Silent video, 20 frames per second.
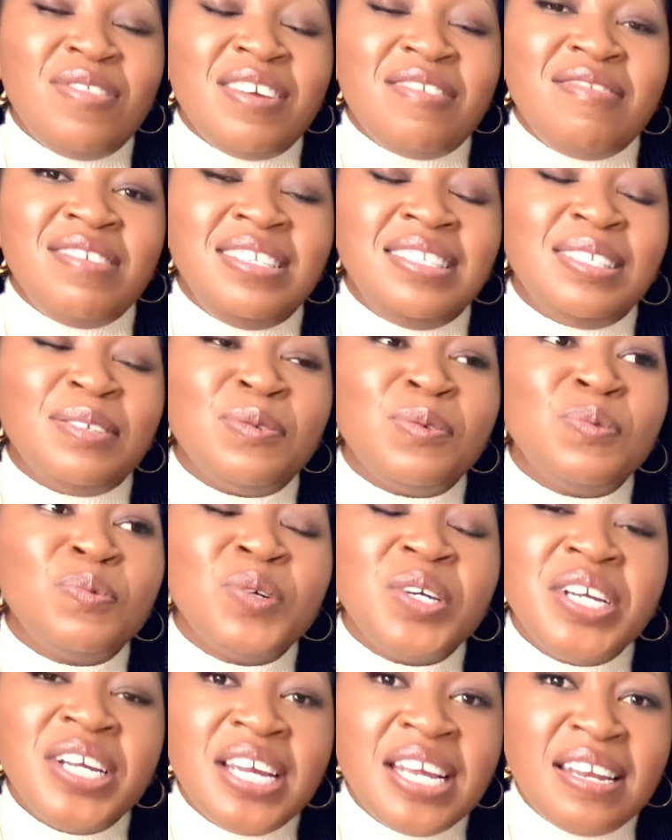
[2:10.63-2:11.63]
There is a
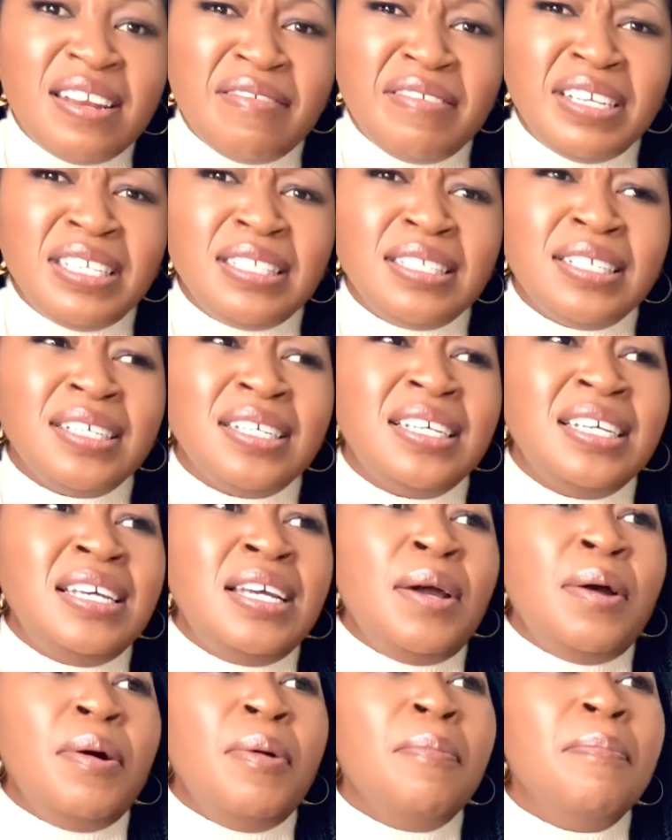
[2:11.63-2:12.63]
word, there is a
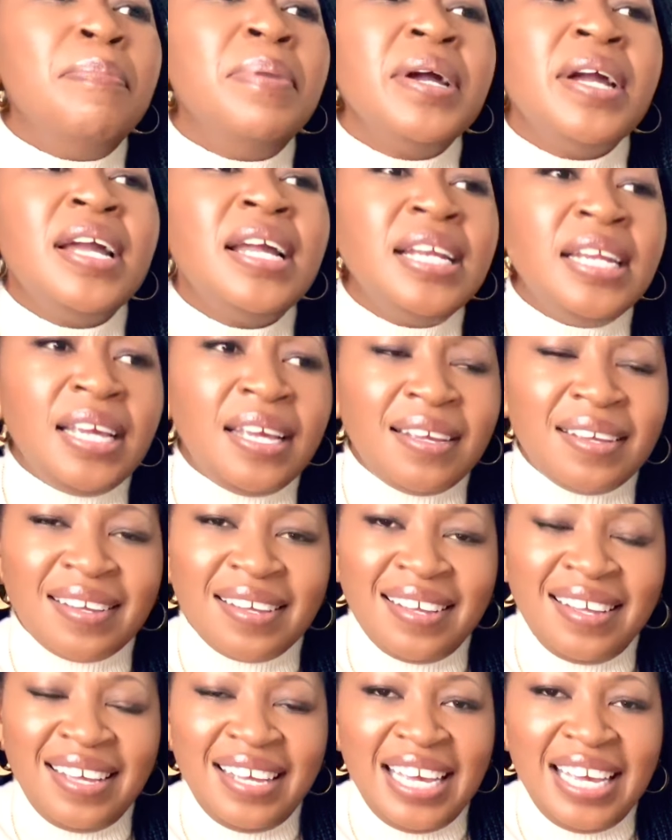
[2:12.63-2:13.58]
burning